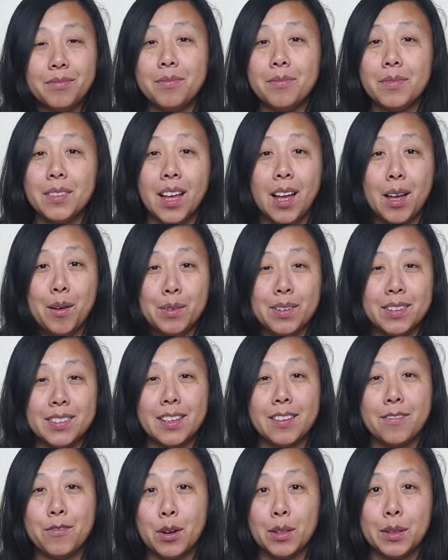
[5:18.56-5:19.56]
I want to say,
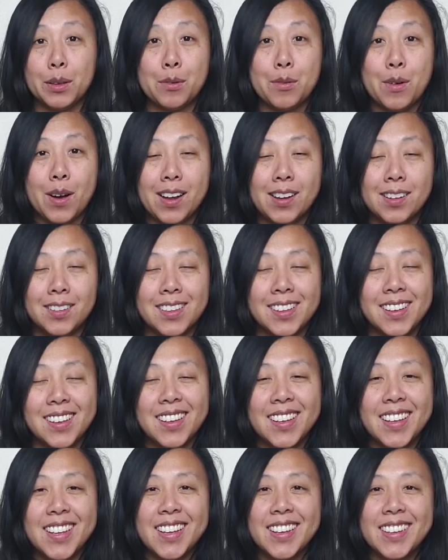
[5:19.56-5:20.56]
for a little while.
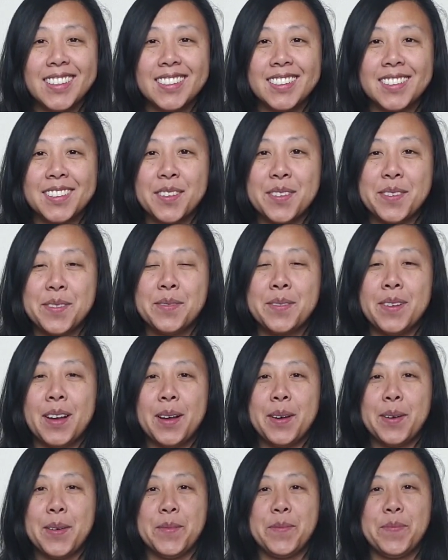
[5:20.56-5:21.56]
So
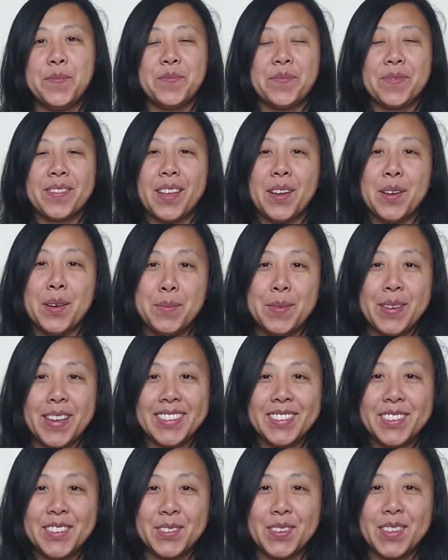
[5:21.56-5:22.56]
um, I hope you guys
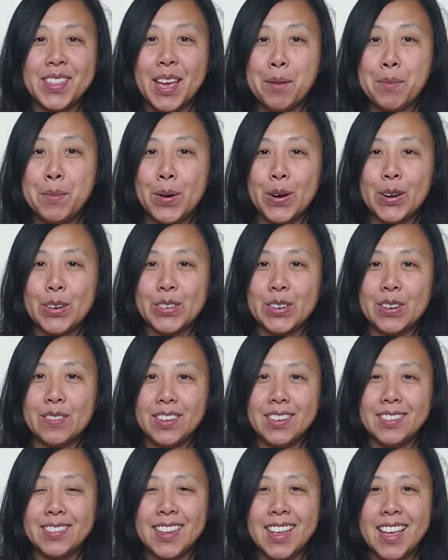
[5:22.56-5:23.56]
enjoyed that portion of it.